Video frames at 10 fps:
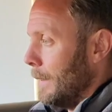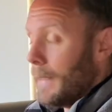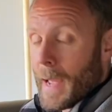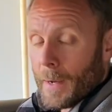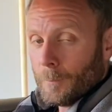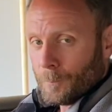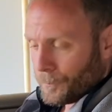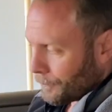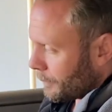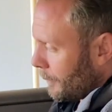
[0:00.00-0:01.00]
Now,
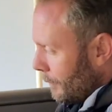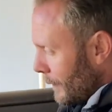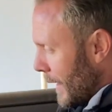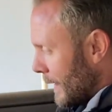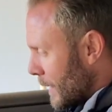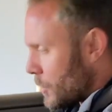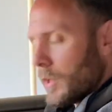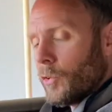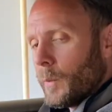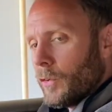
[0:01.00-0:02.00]
ignition
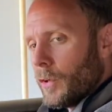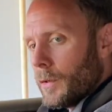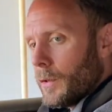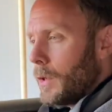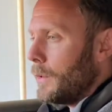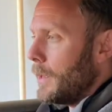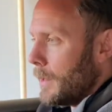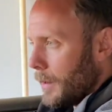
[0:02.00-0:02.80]
has been turned on.